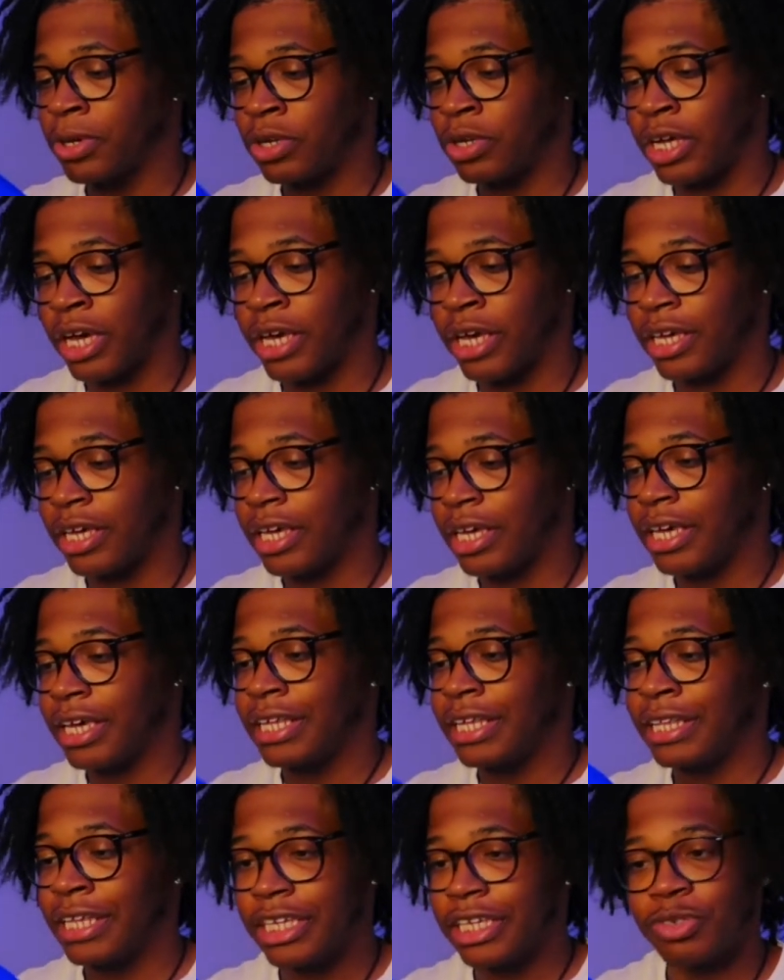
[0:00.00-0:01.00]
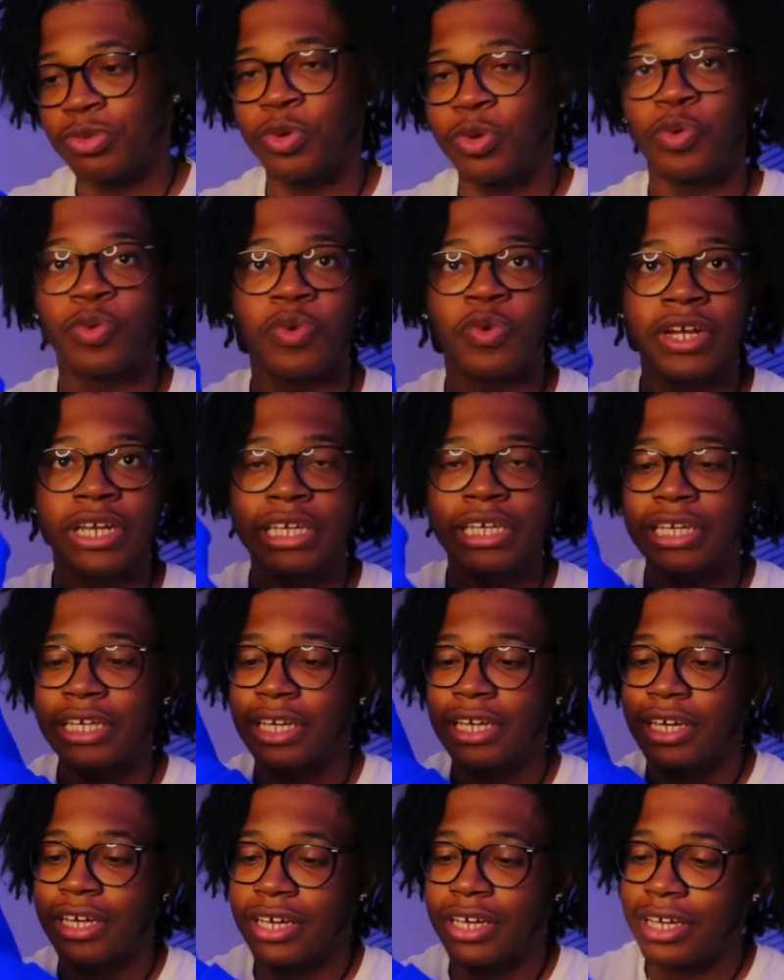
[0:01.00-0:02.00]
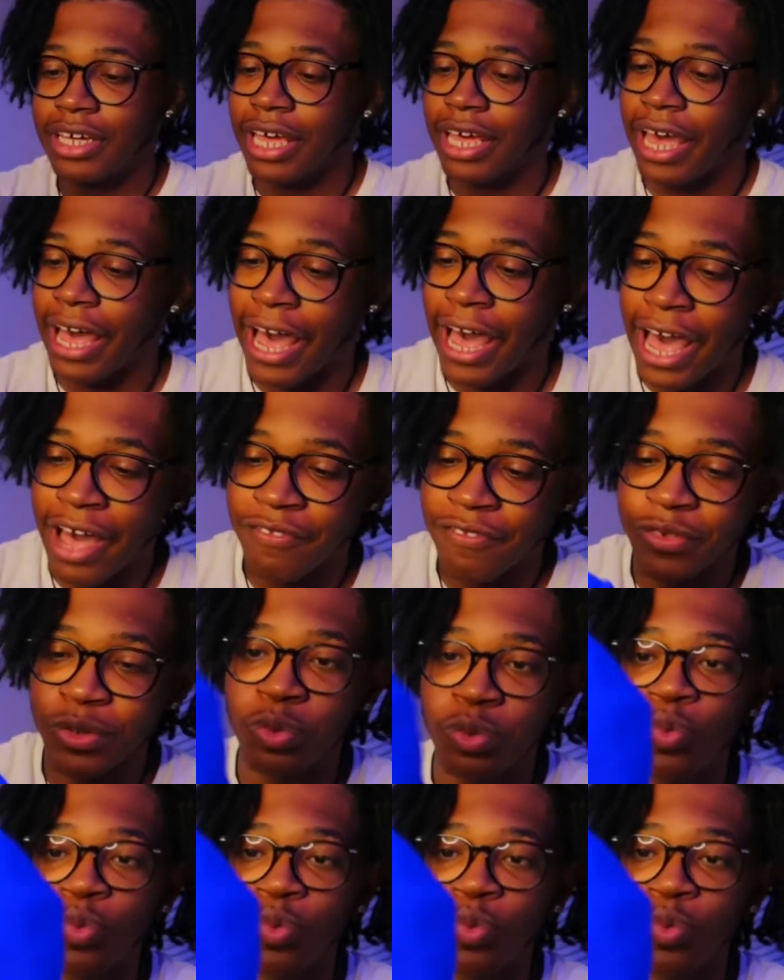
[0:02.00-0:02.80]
Like, this will really have you